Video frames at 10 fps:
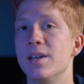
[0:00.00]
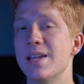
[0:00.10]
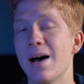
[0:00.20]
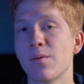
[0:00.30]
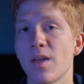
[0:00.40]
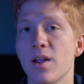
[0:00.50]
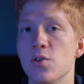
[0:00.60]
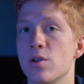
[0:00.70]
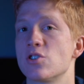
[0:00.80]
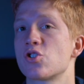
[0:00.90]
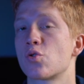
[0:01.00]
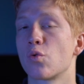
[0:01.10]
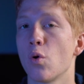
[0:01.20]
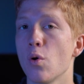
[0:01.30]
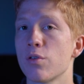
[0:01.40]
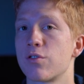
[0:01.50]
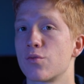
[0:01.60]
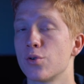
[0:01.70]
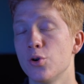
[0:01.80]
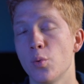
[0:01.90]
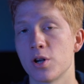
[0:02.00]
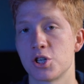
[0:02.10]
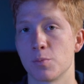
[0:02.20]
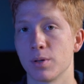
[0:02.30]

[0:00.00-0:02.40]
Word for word: down there you can scroll through what you're